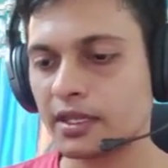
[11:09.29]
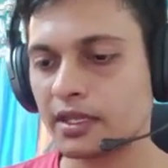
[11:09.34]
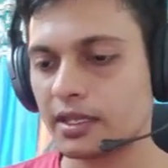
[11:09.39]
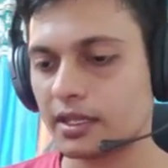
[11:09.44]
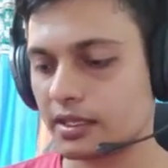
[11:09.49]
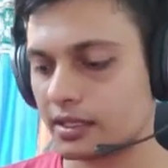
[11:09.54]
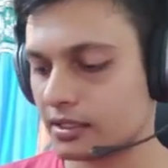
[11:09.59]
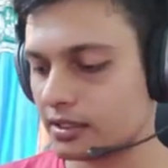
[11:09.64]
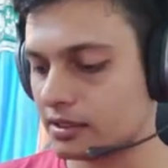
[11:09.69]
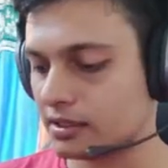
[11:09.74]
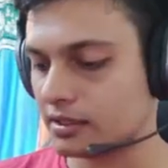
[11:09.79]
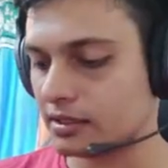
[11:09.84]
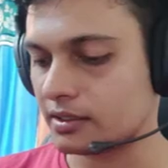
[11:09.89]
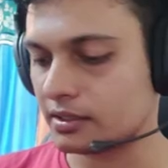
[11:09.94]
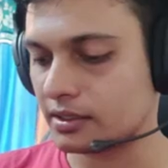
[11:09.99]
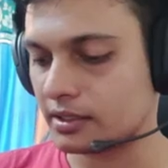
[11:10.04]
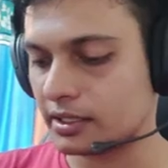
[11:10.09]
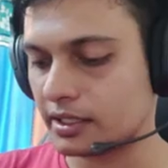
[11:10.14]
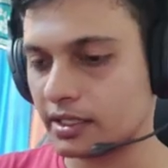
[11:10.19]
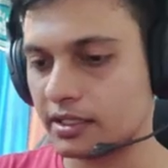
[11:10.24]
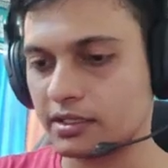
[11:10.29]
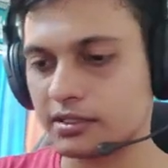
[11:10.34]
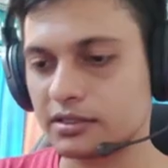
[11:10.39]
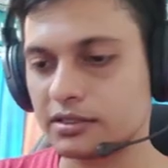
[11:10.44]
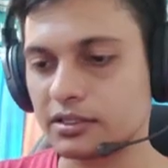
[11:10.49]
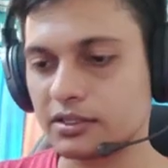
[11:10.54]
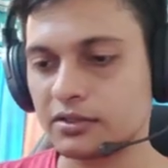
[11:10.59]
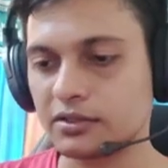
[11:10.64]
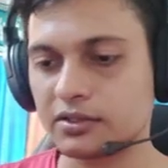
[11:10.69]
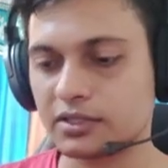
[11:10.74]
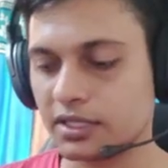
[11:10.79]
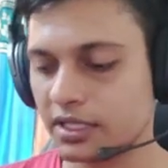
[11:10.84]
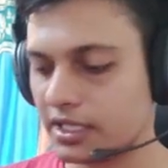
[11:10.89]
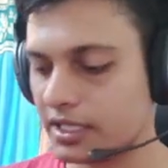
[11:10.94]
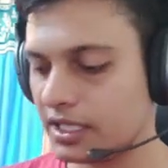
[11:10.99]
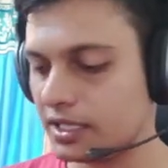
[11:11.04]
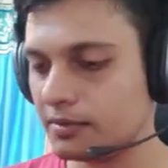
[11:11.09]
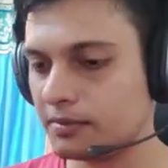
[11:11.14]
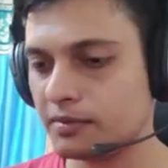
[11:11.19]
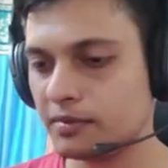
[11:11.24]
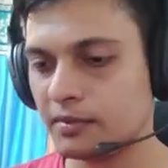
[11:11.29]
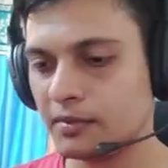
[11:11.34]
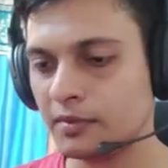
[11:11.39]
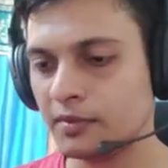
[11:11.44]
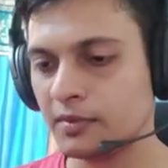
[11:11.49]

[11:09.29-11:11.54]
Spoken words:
and it is the username.